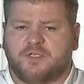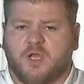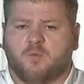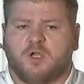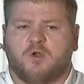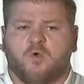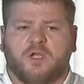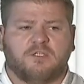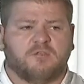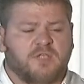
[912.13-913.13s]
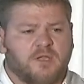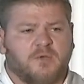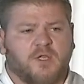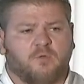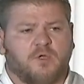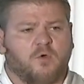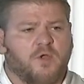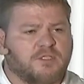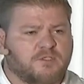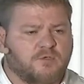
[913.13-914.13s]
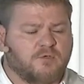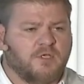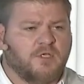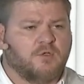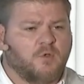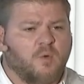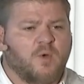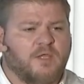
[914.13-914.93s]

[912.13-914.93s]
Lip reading: and we're going into Denmark, we're going into Norway,